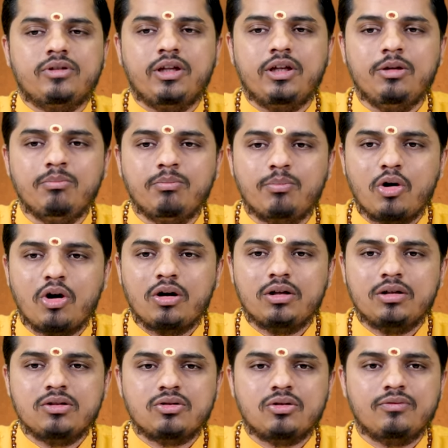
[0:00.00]

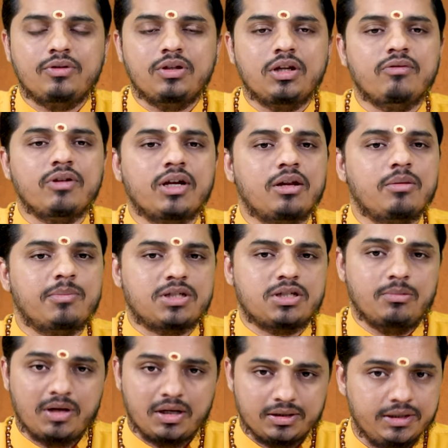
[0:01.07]
importance of nirvikalpa
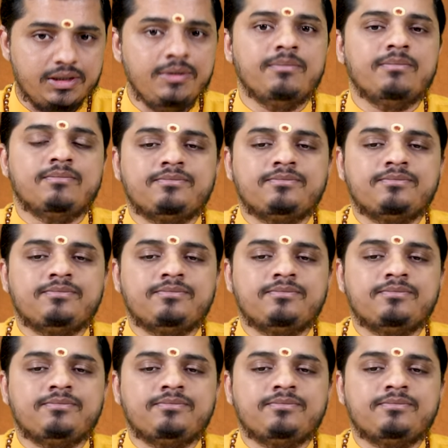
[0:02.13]
samadhi,